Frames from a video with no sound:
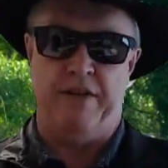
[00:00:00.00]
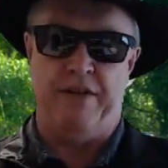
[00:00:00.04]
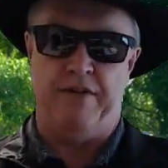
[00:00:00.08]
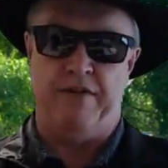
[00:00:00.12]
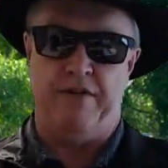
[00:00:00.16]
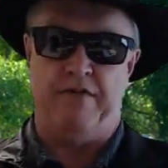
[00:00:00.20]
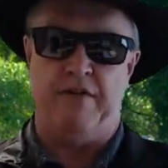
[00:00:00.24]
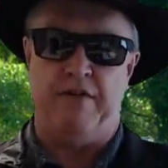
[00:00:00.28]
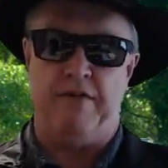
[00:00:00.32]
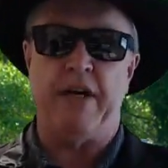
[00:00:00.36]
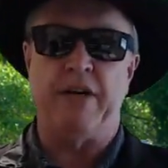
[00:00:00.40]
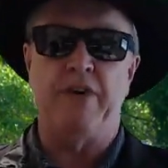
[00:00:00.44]

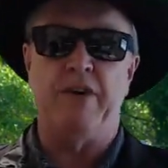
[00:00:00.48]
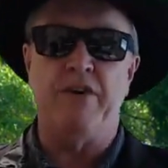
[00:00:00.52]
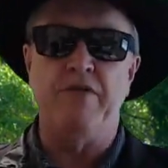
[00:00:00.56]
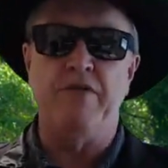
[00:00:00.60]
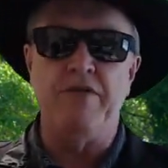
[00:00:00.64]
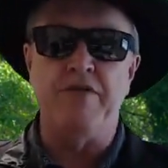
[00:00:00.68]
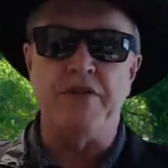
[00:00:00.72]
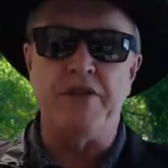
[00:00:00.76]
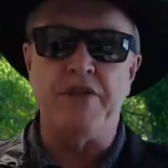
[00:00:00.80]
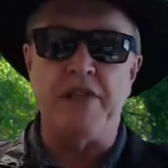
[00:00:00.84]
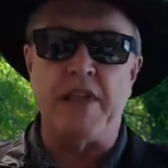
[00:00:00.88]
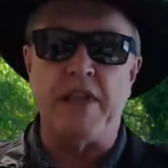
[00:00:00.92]
We know
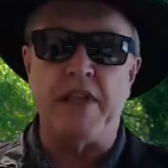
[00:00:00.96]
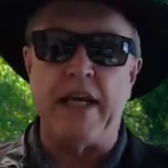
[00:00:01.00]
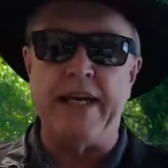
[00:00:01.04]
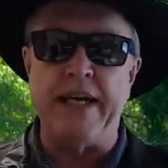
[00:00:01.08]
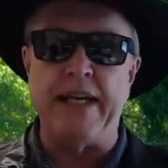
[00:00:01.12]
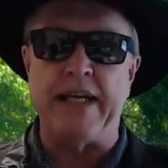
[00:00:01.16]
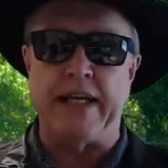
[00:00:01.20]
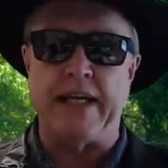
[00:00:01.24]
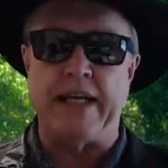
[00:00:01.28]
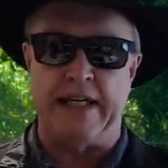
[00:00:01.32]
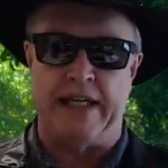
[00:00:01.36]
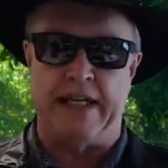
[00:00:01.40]
raccoons
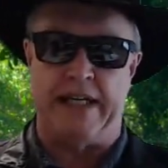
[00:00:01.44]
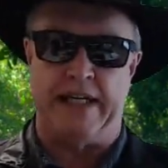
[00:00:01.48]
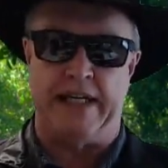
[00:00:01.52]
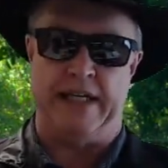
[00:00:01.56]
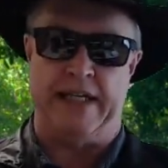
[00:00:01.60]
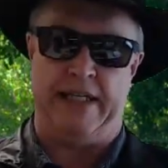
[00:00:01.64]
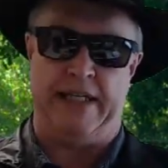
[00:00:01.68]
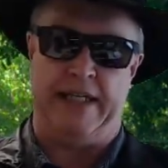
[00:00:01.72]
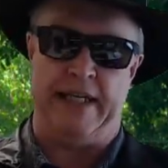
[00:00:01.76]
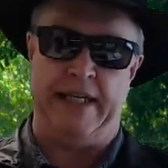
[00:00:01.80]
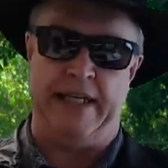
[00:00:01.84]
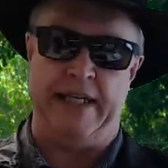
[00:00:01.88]
like
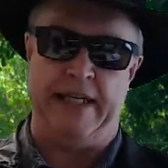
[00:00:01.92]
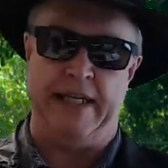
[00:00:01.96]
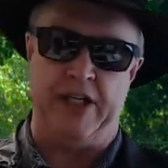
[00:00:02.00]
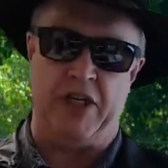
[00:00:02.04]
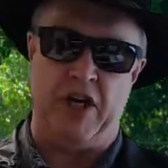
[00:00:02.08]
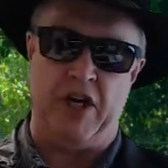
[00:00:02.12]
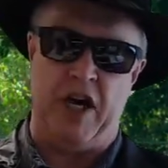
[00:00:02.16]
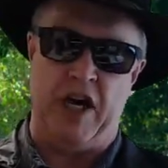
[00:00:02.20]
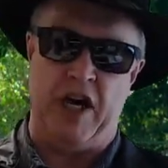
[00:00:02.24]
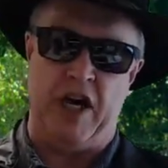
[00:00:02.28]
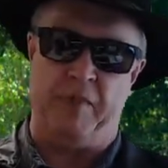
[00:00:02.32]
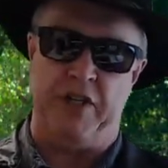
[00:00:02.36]

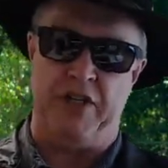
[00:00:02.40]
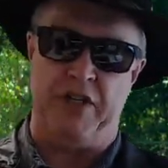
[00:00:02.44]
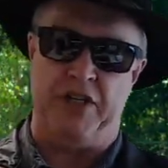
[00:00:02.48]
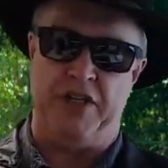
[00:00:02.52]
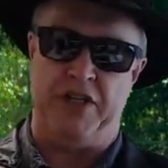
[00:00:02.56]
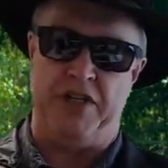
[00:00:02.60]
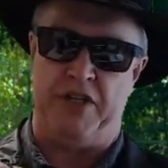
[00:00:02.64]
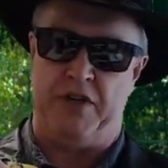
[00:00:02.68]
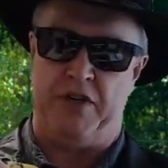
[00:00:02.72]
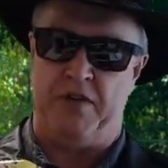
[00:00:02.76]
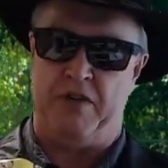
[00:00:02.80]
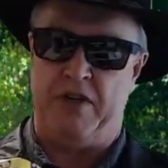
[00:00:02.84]
getting
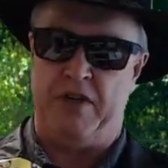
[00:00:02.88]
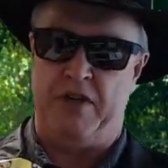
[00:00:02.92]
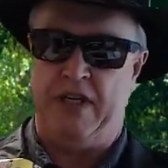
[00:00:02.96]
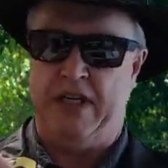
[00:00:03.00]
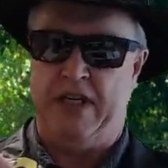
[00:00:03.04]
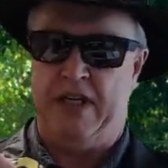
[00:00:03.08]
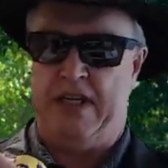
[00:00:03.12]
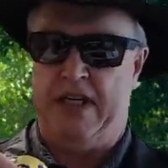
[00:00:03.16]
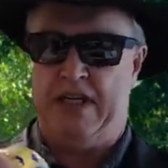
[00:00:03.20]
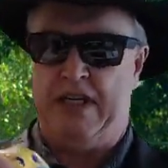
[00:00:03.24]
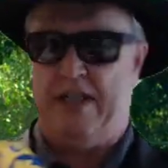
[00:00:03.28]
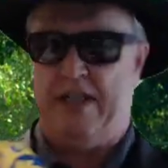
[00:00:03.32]
garbage, so
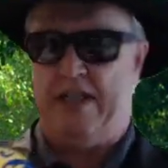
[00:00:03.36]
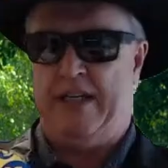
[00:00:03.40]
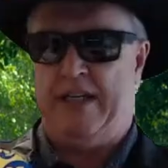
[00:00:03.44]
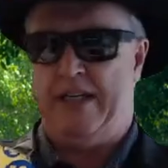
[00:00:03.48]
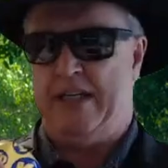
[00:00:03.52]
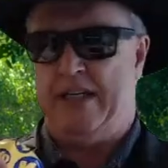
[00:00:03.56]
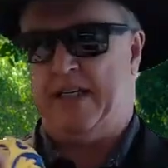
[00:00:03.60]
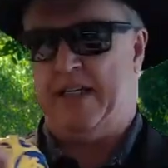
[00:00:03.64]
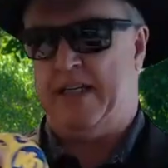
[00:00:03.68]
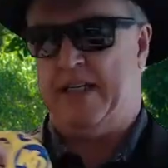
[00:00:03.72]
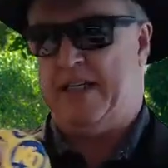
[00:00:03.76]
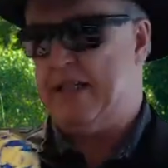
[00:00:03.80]

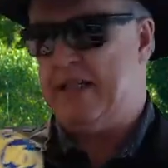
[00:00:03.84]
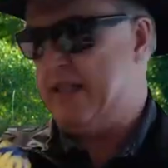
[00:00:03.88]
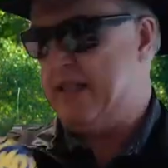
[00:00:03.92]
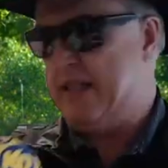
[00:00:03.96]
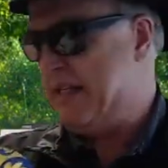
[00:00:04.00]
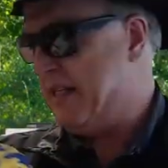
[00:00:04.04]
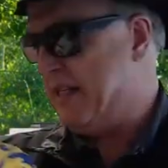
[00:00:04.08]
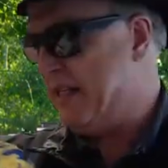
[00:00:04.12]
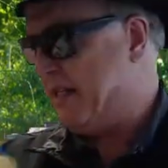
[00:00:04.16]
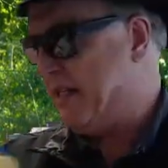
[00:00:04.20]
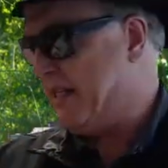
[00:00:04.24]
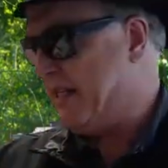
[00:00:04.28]

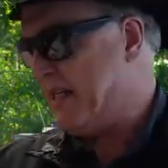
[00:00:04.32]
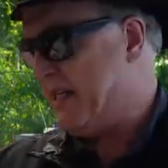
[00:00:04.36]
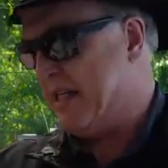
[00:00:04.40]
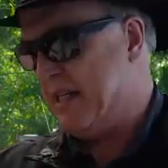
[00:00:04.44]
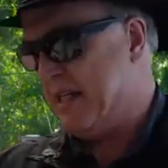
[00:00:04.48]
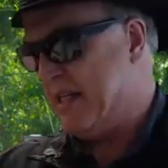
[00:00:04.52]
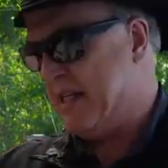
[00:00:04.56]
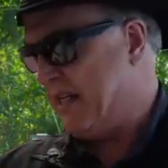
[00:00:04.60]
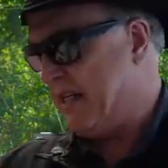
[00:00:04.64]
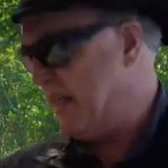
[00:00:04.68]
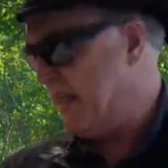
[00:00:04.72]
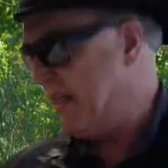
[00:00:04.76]
got
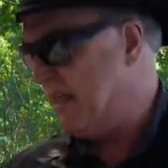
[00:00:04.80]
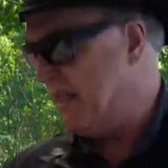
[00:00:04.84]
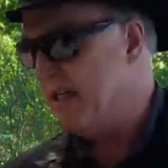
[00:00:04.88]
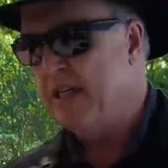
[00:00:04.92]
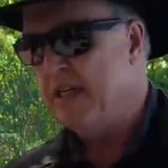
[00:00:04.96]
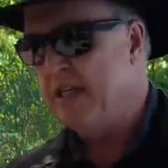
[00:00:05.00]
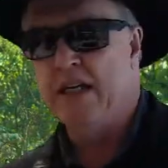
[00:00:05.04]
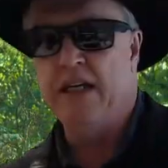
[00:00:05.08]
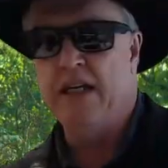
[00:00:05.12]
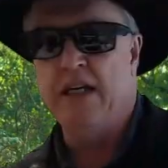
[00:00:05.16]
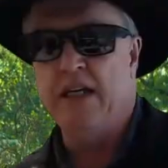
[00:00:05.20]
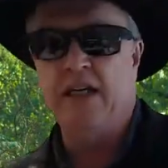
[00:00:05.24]
this
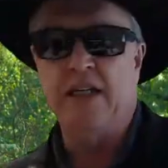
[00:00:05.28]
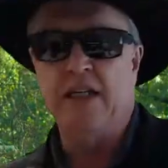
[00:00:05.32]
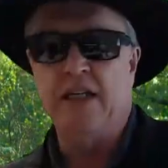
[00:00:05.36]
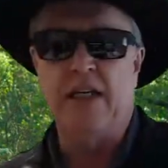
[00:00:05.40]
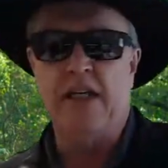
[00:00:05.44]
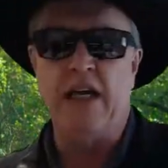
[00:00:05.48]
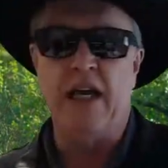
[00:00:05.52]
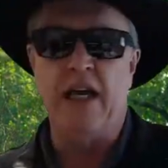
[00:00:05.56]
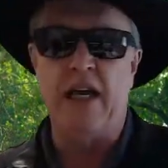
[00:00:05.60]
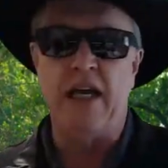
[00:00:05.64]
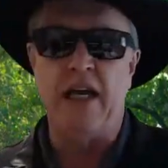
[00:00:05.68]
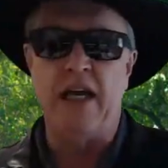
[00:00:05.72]

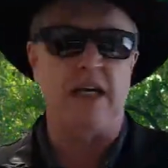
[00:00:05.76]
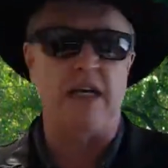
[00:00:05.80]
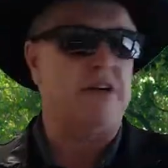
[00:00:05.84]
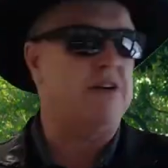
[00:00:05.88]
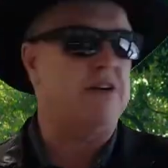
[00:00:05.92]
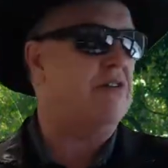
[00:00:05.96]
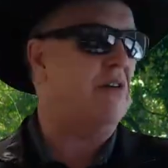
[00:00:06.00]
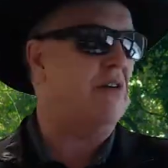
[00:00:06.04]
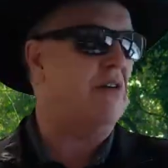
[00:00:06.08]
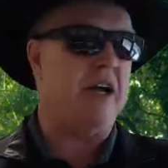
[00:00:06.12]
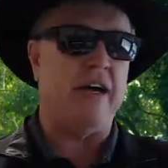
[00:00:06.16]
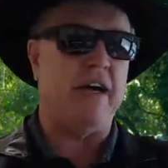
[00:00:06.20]

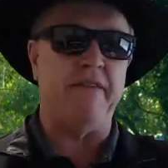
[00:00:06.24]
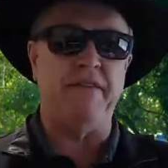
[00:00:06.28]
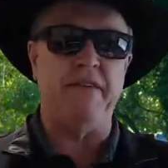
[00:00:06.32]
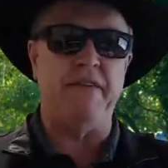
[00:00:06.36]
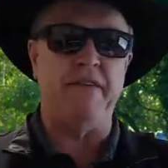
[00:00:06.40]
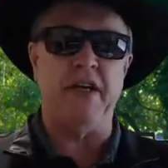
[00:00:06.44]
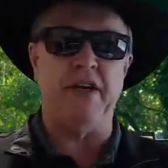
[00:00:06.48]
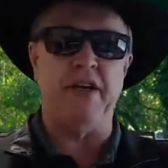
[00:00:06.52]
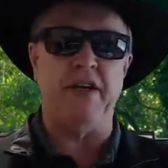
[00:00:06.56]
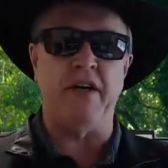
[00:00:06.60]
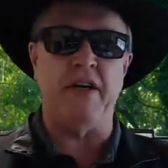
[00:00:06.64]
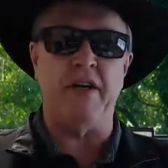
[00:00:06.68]
can of
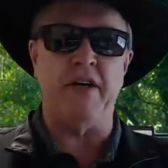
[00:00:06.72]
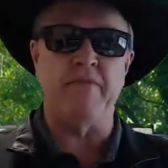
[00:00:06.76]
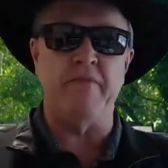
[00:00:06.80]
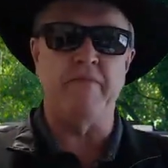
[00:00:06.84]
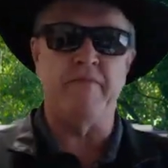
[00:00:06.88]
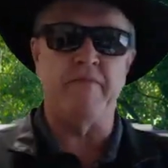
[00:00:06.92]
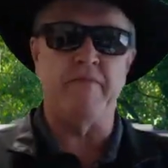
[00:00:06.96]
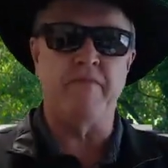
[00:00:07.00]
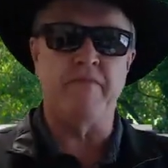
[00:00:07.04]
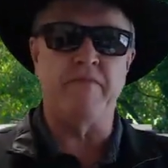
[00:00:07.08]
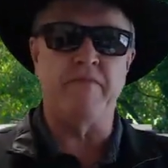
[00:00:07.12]
Kraft dinner.